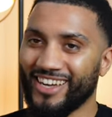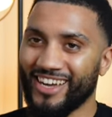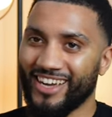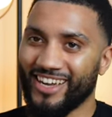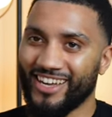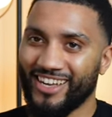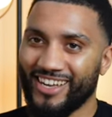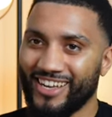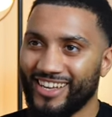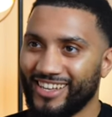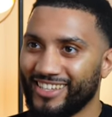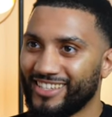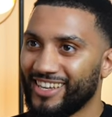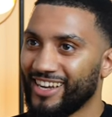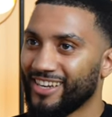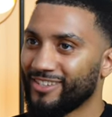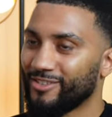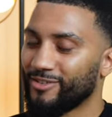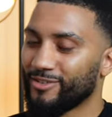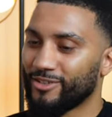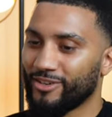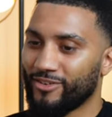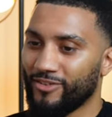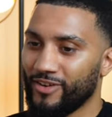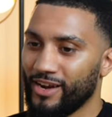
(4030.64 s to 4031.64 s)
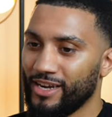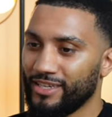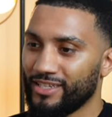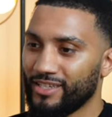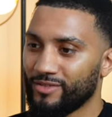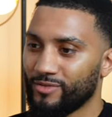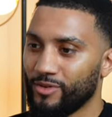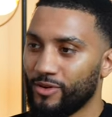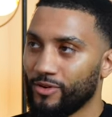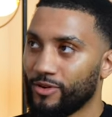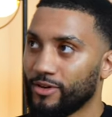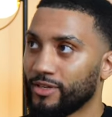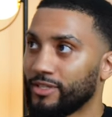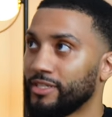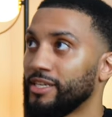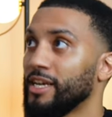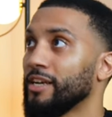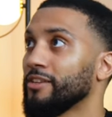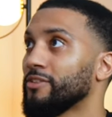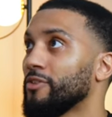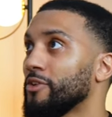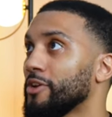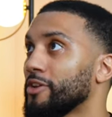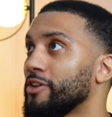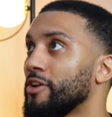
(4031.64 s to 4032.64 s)
yeah. TikTok's crazy as well, because
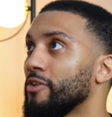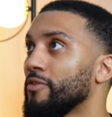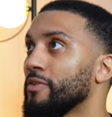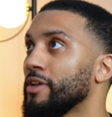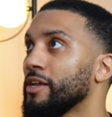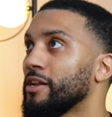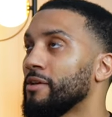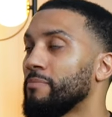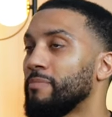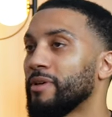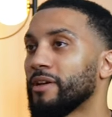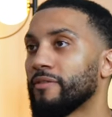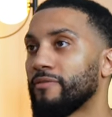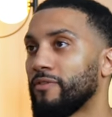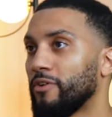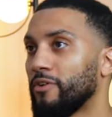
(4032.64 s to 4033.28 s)
TikTok, you don't need a big